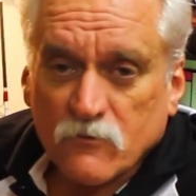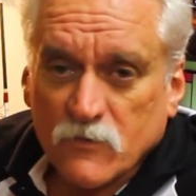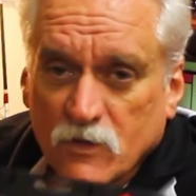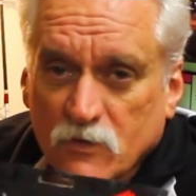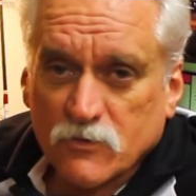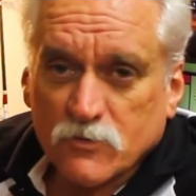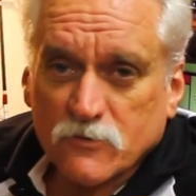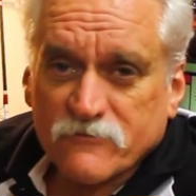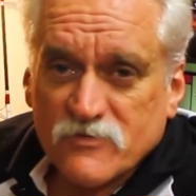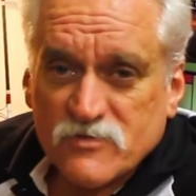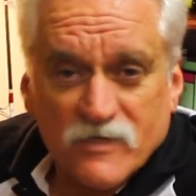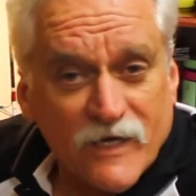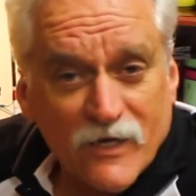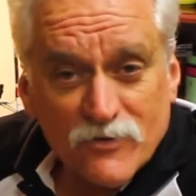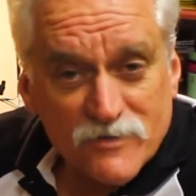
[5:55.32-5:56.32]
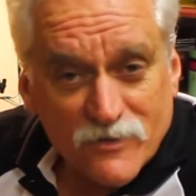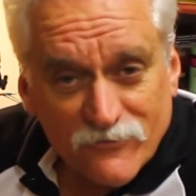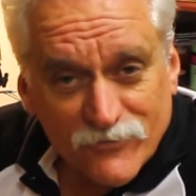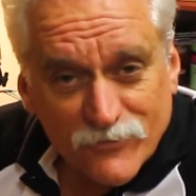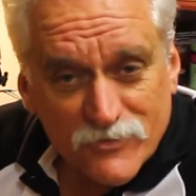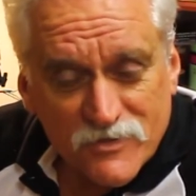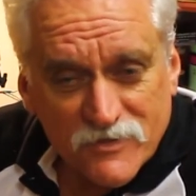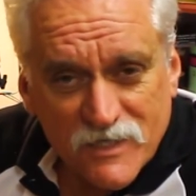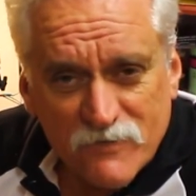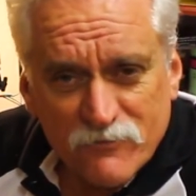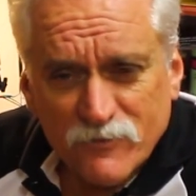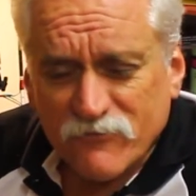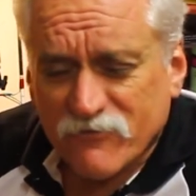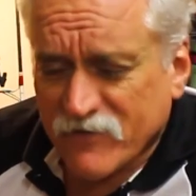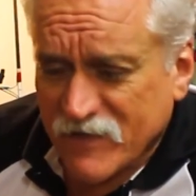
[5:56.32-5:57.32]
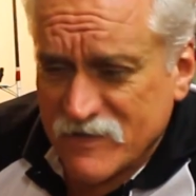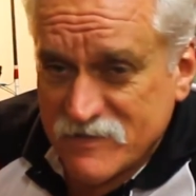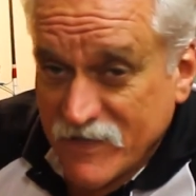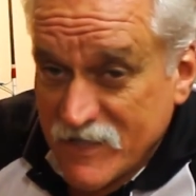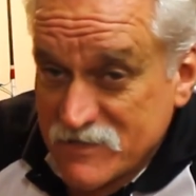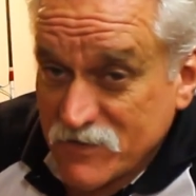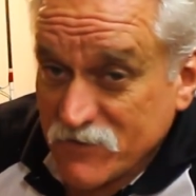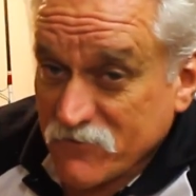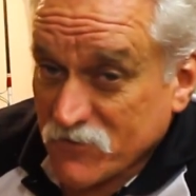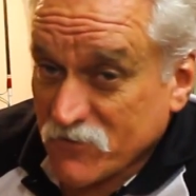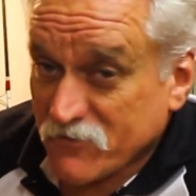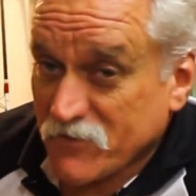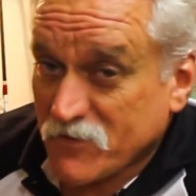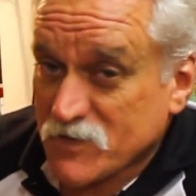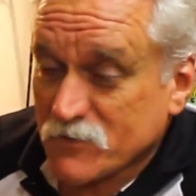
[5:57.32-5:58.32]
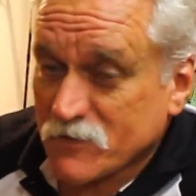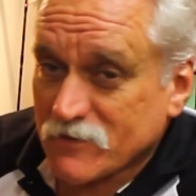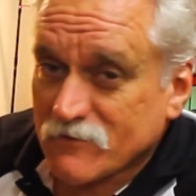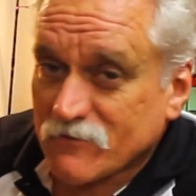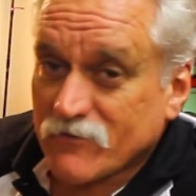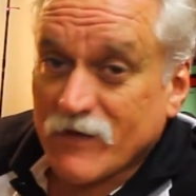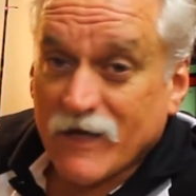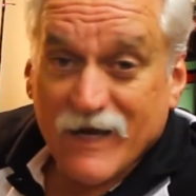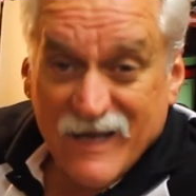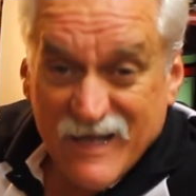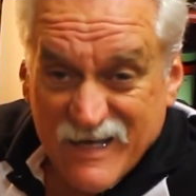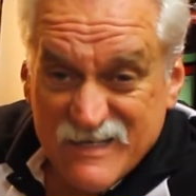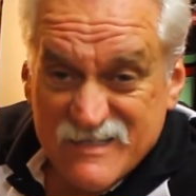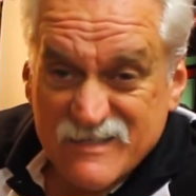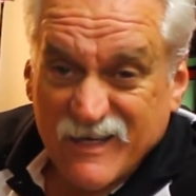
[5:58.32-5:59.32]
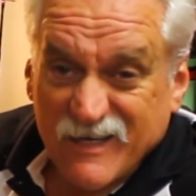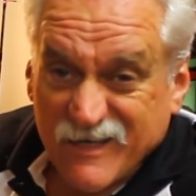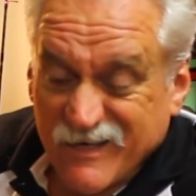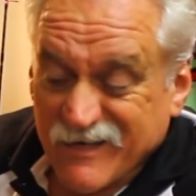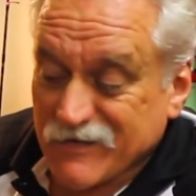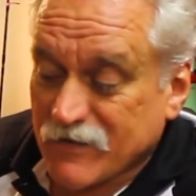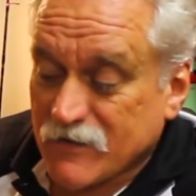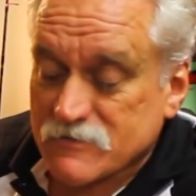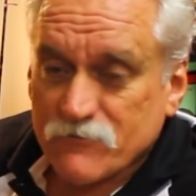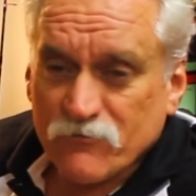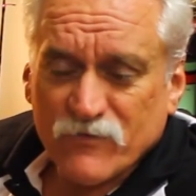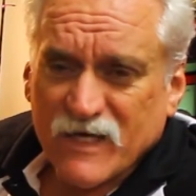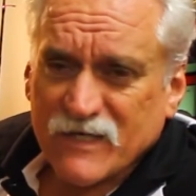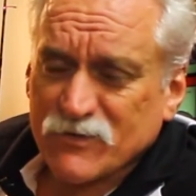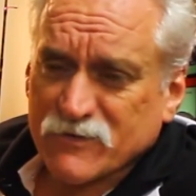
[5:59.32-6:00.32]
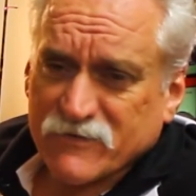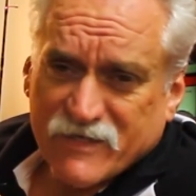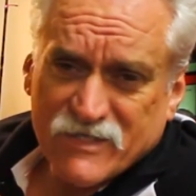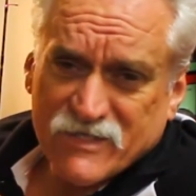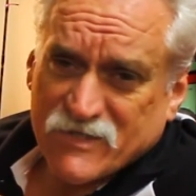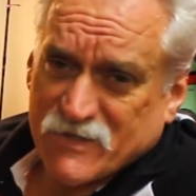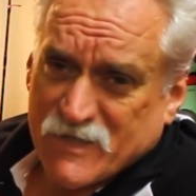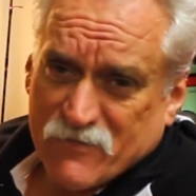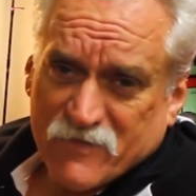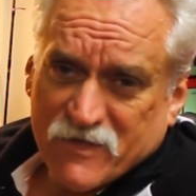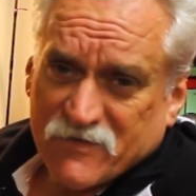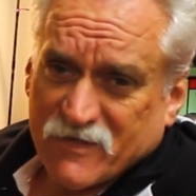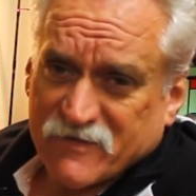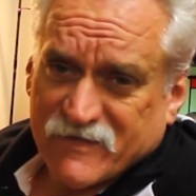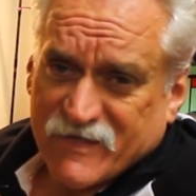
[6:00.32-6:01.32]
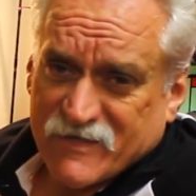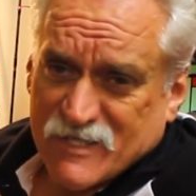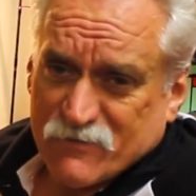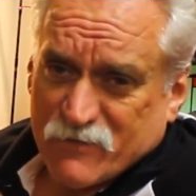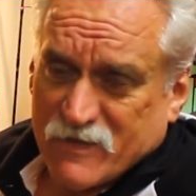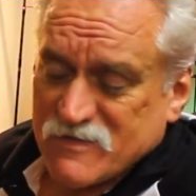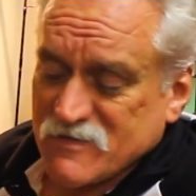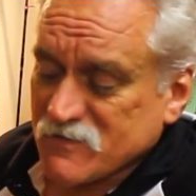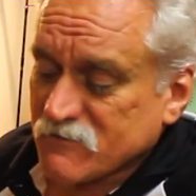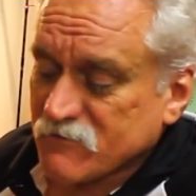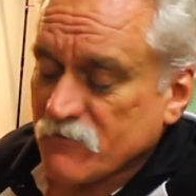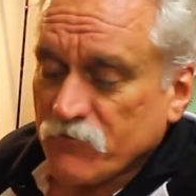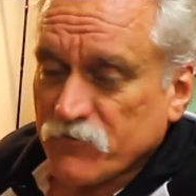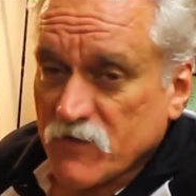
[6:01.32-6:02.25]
Not good for sales, unfortunately, but fantastic for the fishermen. They last and last. And look, they're cheap. They're not that expensive.